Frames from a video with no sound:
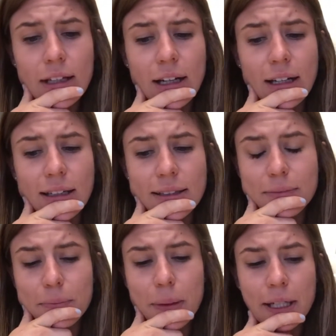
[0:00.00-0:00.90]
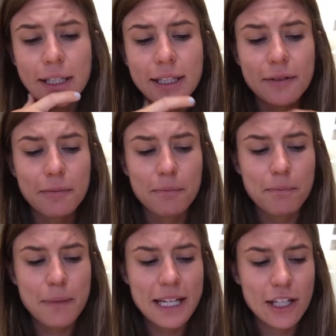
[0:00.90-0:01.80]
But
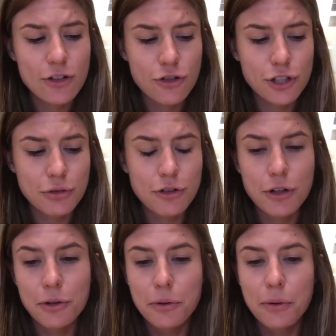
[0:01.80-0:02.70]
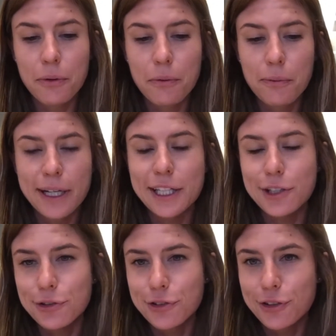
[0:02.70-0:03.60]
making sure you know when a
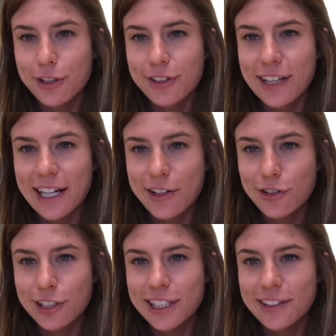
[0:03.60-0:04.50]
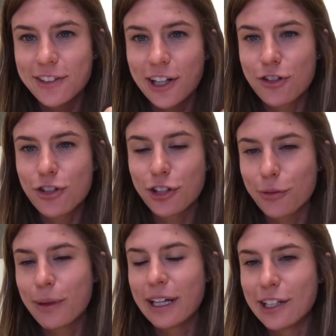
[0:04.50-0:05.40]
user is actually touching
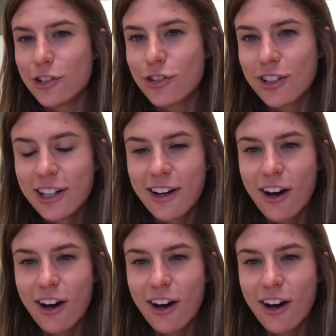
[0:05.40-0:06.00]
your page,